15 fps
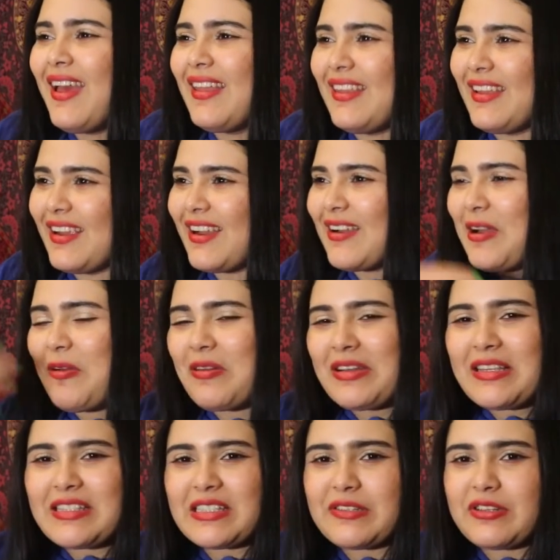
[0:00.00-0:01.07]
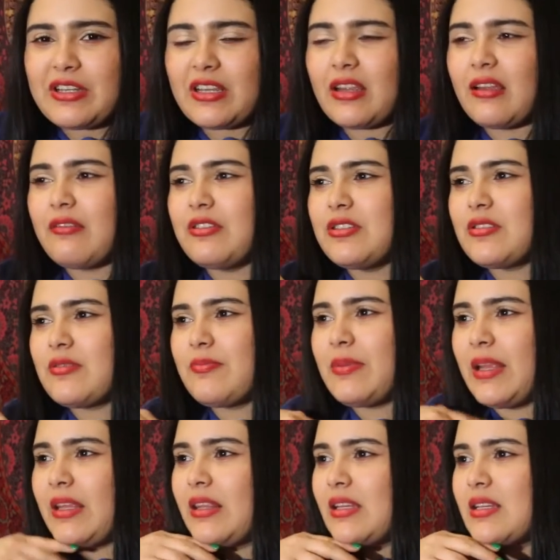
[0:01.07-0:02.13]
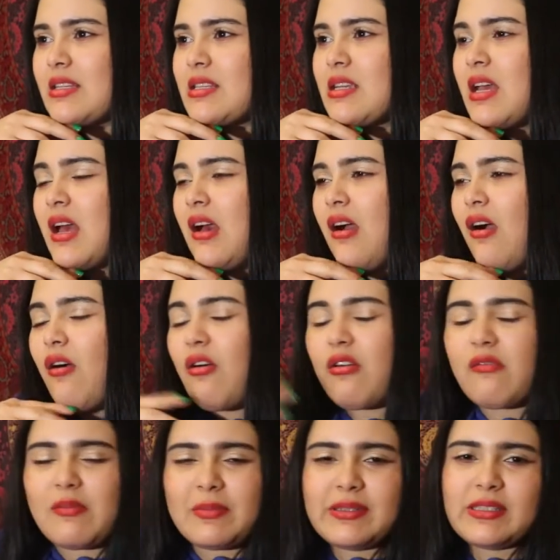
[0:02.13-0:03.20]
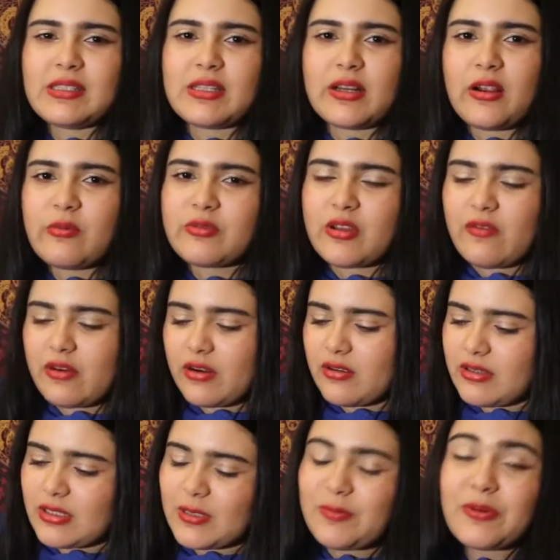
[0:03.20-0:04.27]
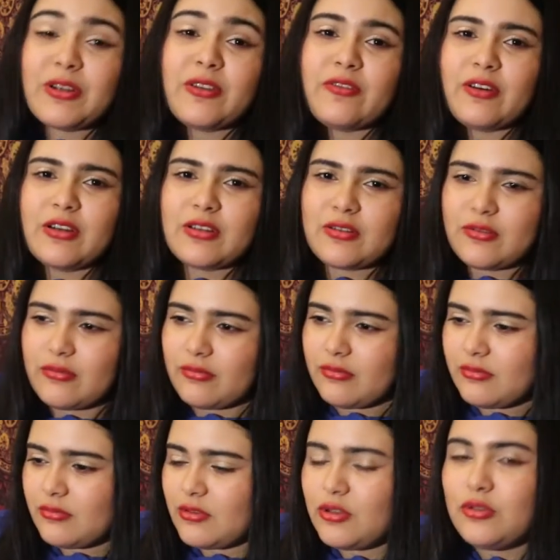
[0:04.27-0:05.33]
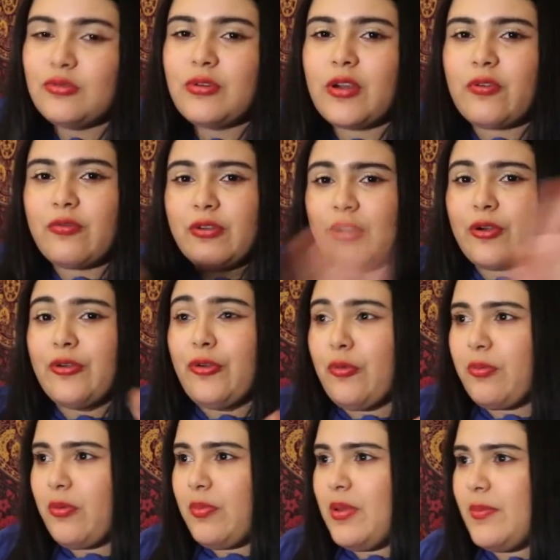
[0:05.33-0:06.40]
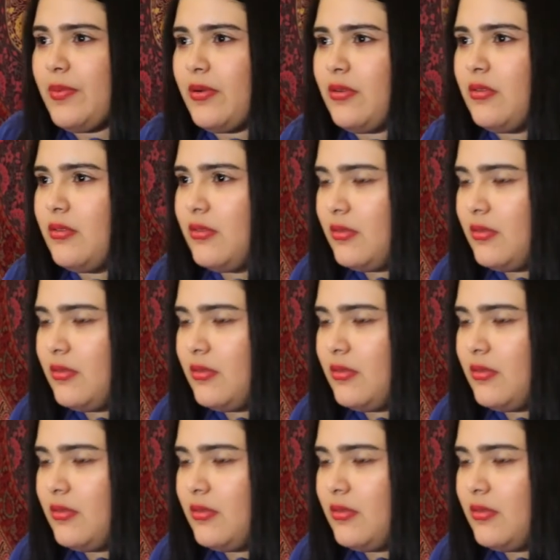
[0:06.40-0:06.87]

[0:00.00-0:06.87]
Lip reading: and then everyone is drinking and we just play this, or when my sister comes over, because it's pretty fun to do it with a group of people.